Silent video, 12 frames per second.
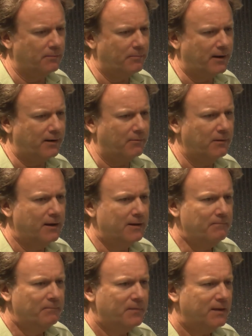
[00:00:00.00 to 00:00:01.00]
About
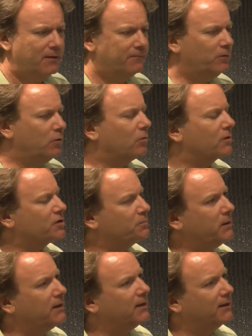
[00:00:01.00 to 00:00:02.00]
if you were
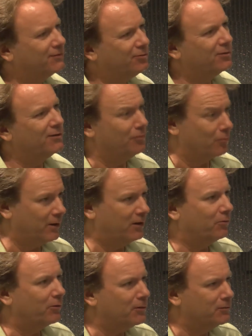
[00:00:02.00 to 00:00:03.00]
speaking to a new
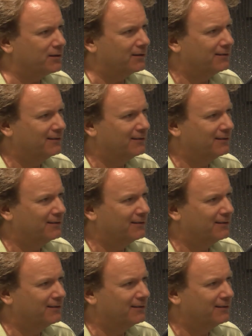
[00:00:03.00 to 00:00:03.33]
recruit,